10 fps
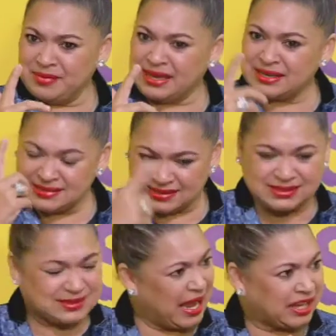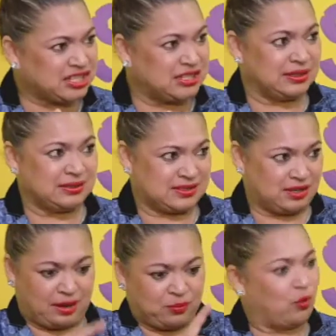Is this actually, so
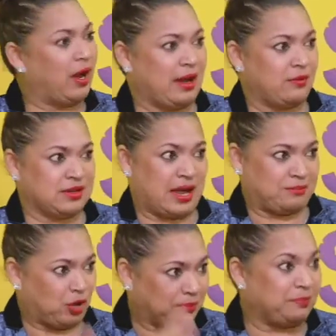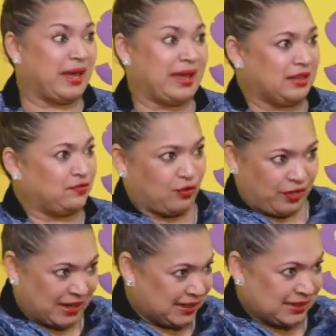number one, I'm not paid for
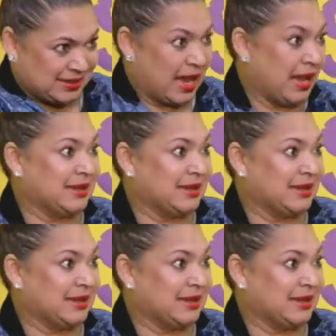that entire